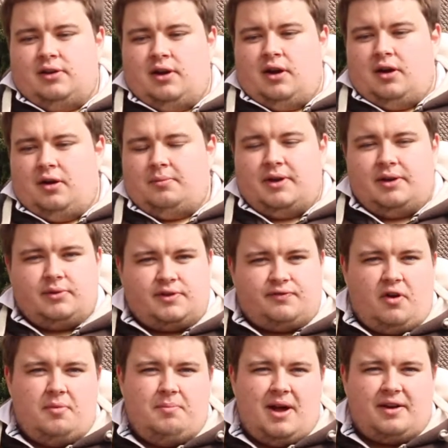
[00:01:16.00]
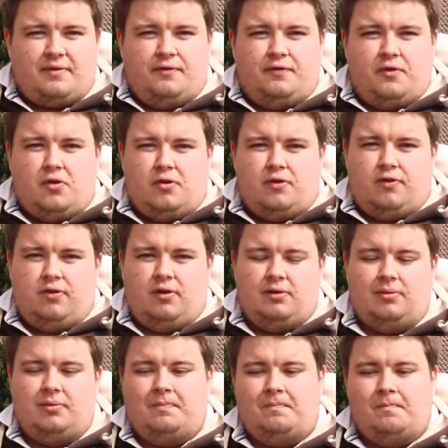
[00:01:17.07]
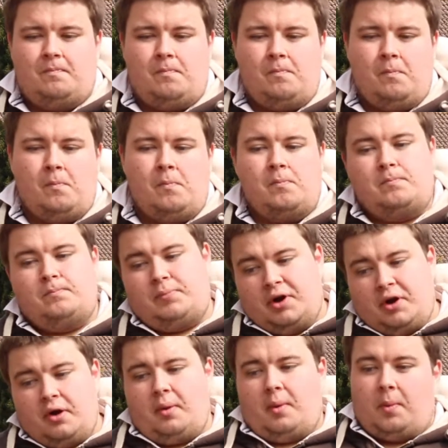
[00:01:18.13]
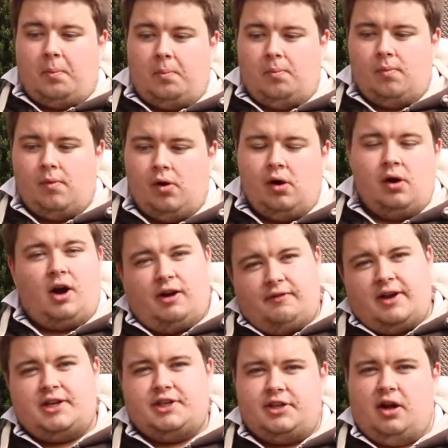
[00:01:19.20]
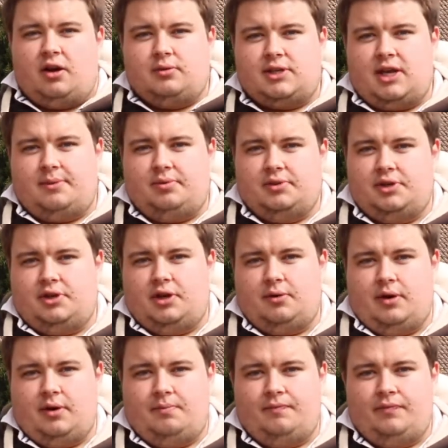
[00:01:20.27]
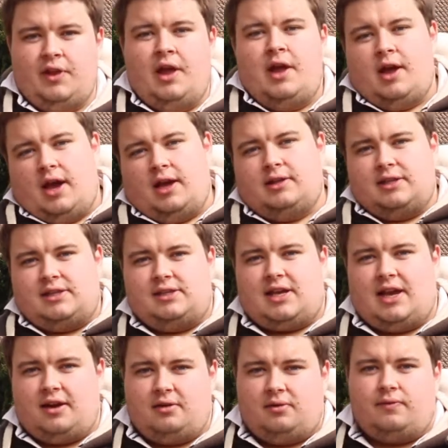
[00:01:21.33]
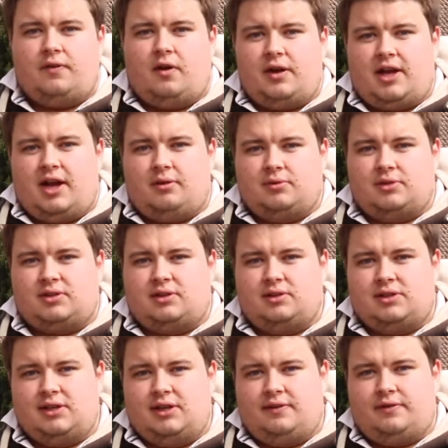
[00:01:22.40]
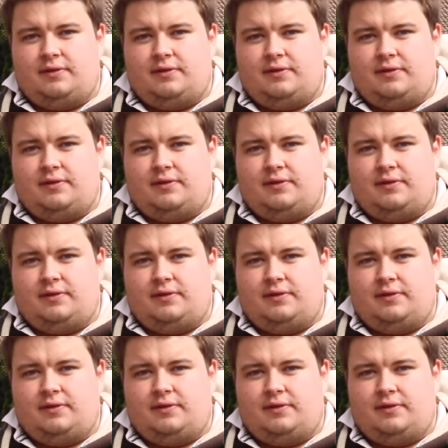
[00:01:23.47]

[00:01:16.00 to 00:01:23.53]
it was thrown back and forth, but eventually I was able to do it. And this is how Flycat was conceived.